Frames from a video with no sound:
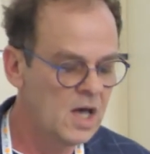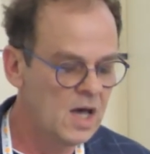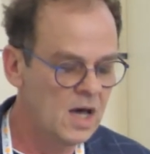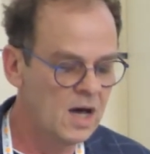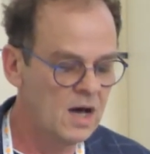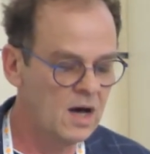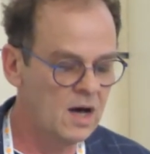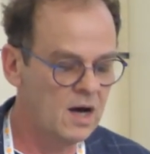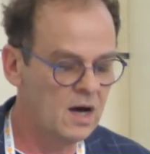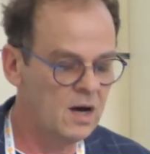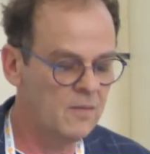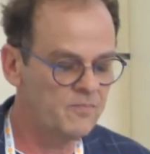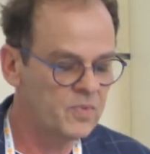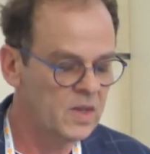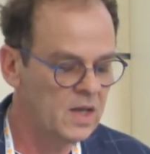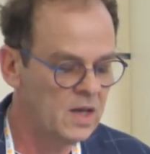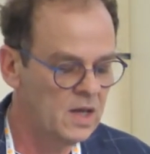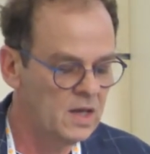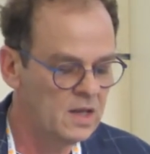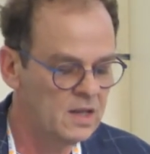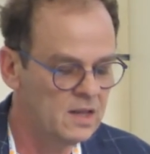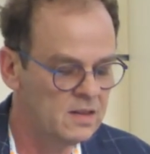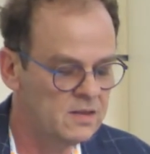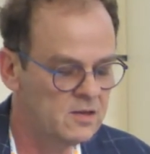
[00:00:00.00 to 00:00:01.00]

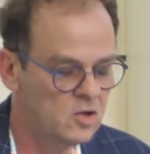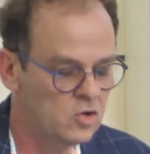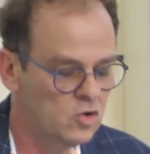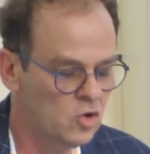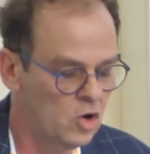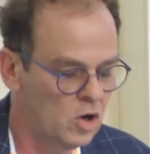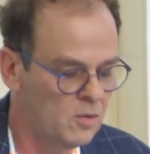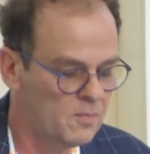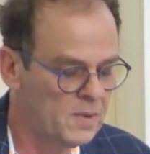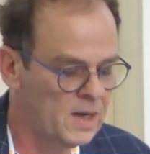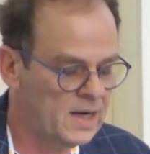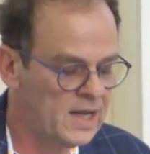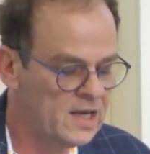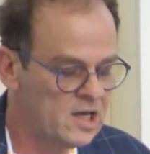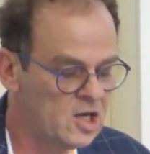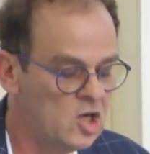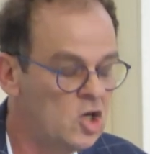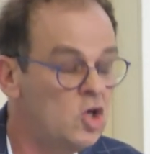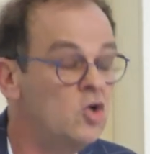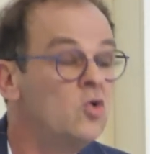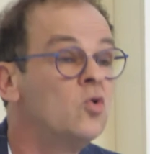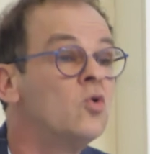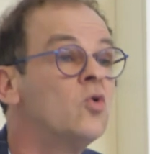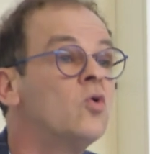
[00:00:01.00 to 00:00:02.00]
The normal
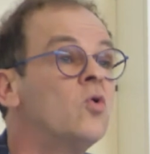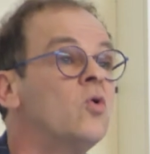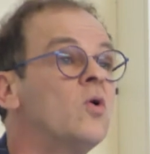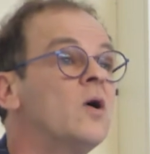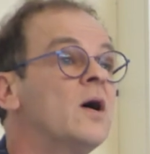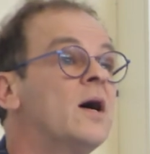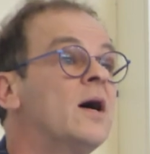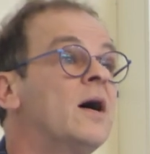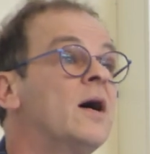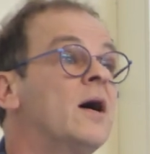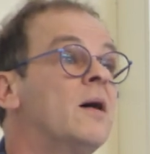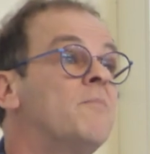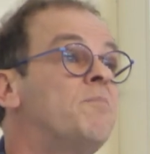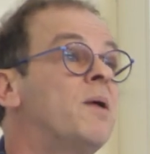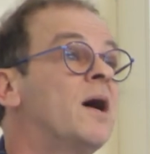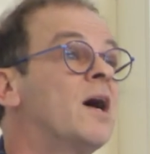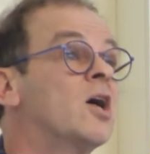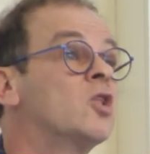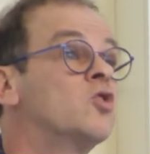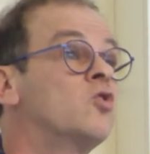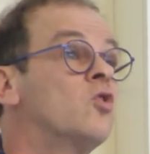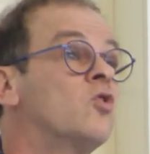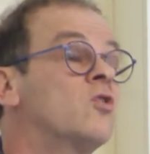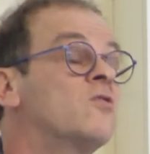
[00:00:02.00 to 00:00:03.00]
IQ,
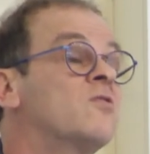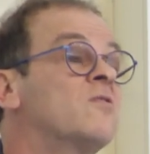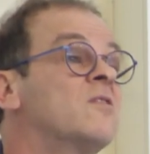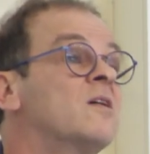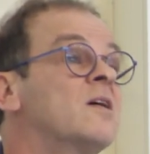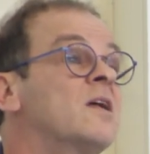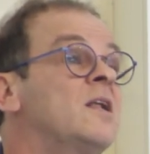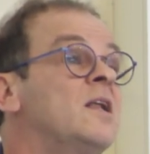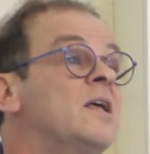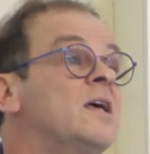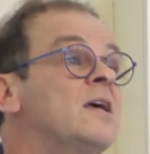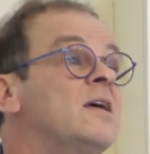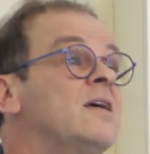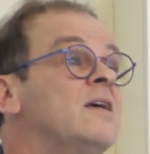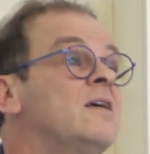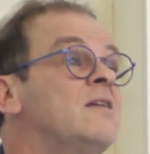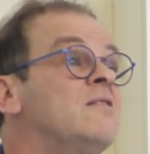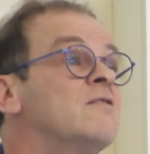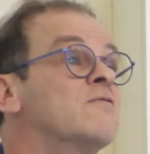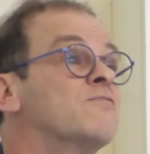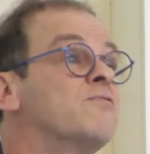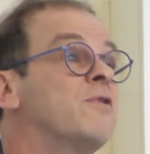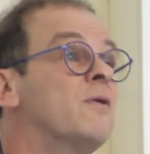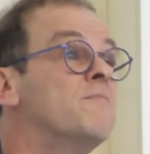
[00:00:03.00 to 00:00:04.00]
paradoxically,
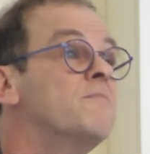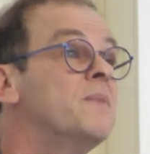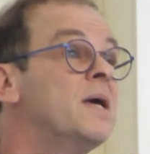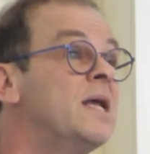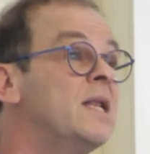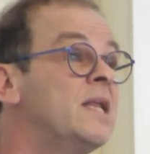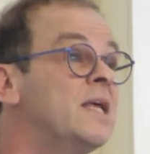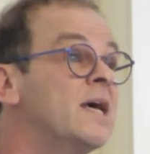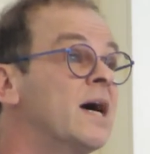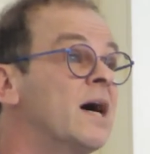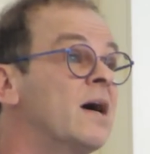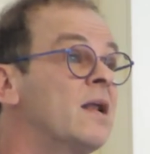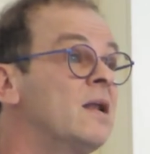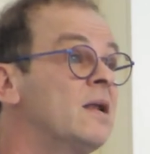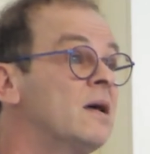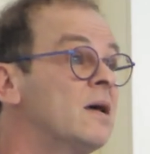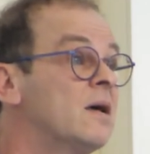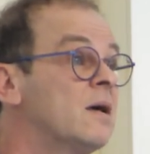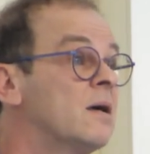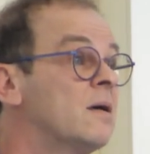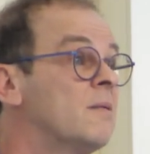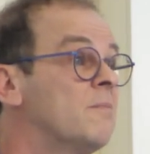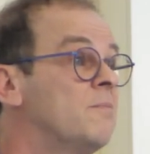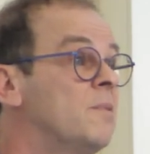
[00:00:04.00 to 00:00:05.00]
is familial
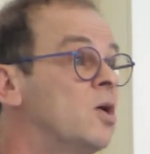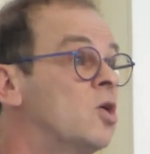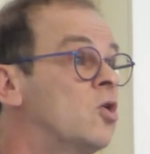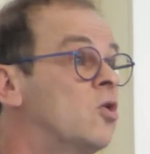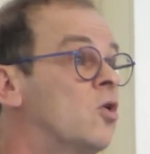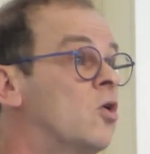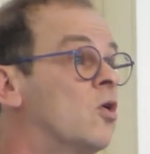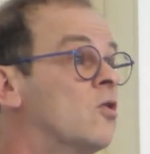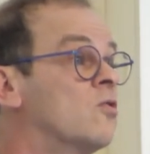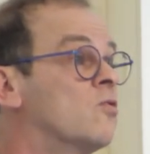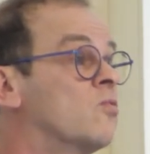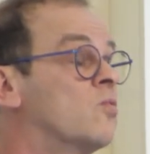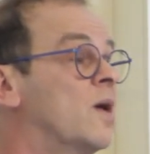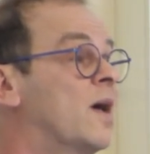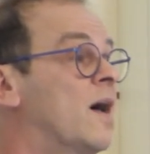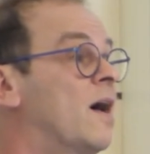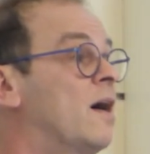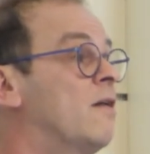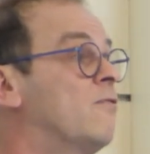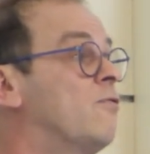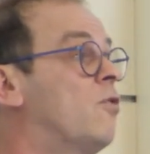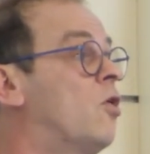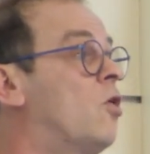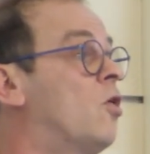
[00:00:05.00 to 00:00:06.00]
because we
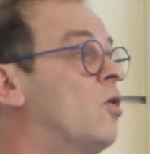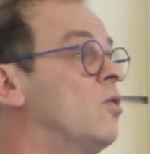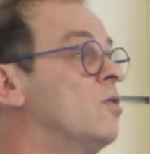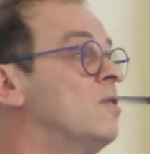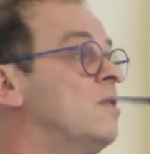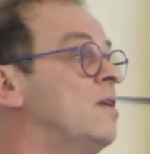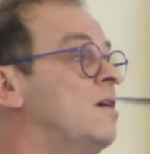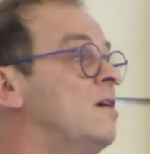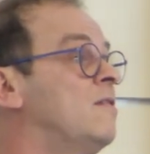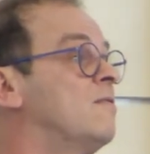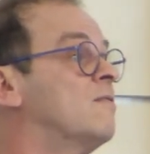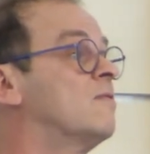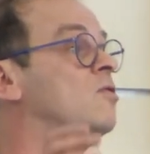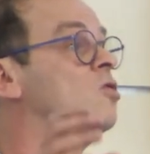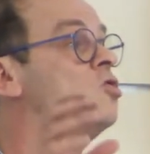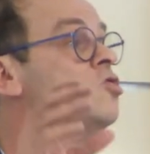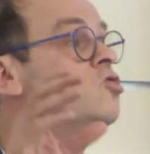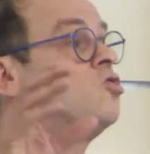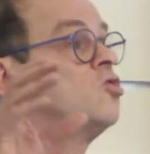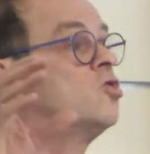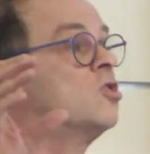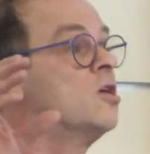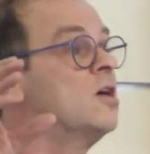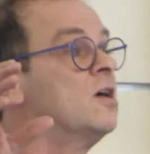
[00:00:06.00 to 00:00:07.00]
have all these
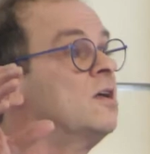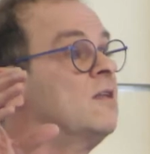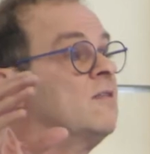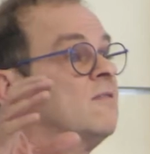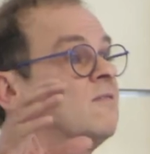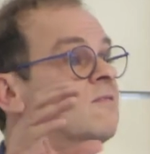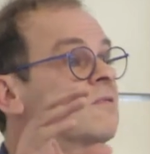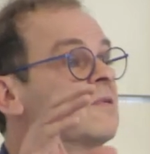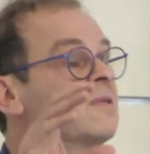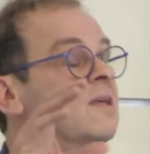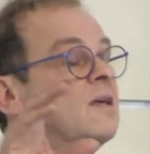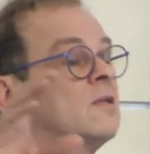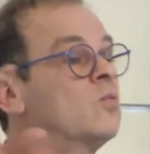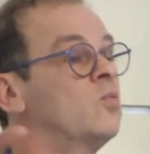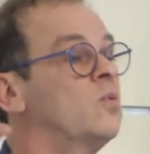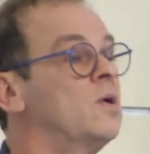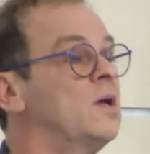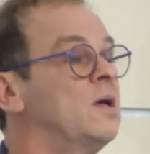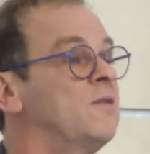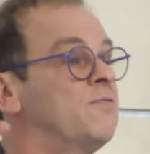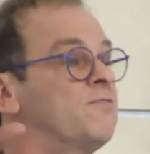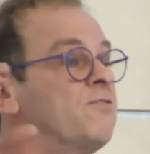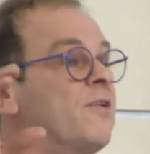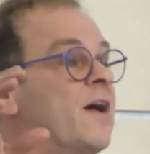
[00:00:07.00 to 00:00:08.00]
genes that
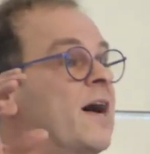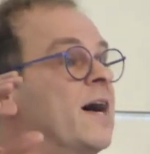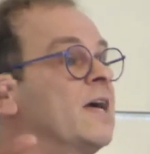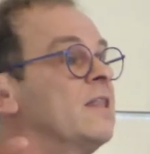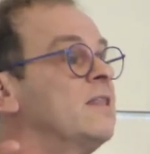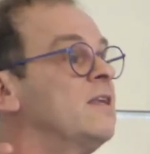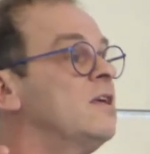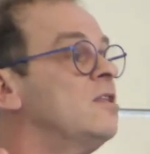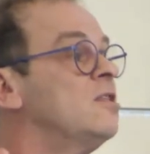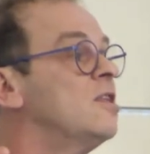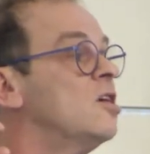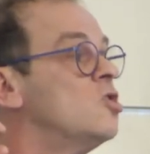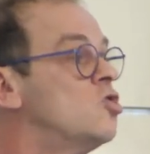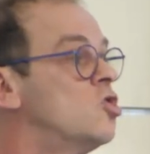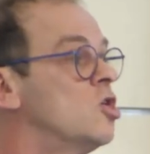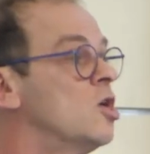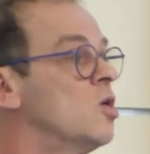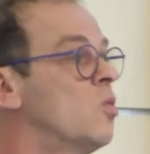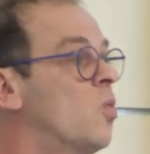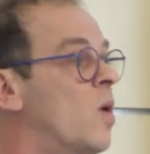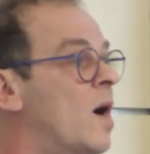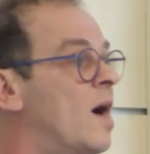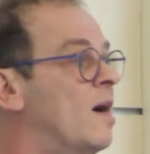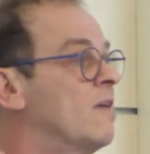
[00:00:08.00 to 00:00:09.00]
we find in the
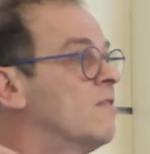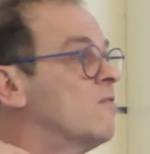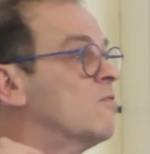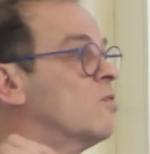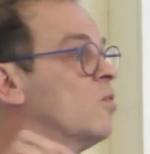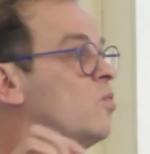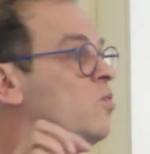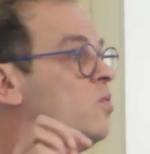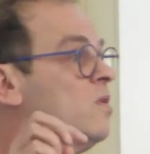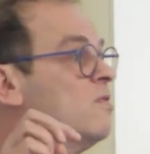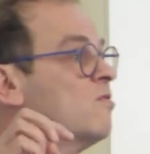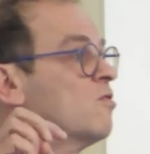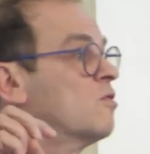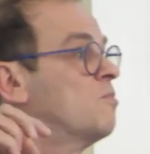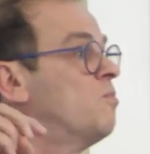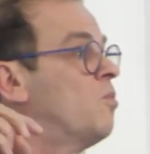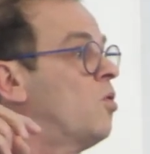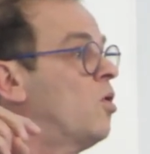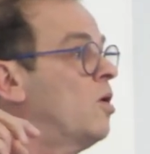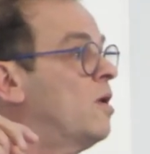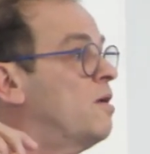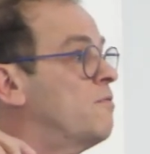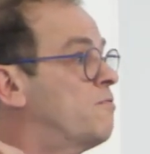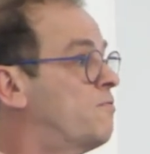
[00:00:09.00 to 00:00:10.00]
GWAS with
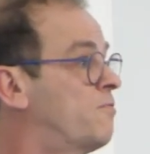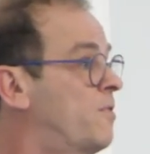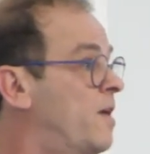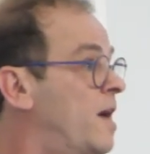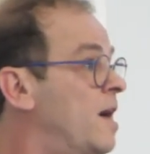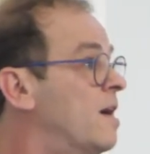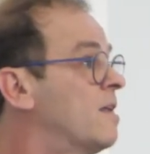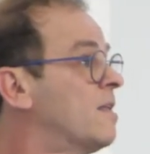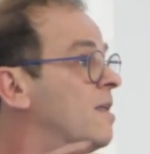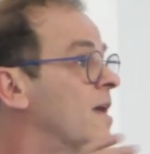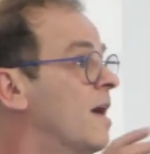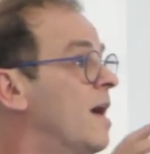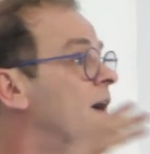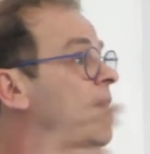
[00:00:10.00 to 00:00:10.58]
small effect.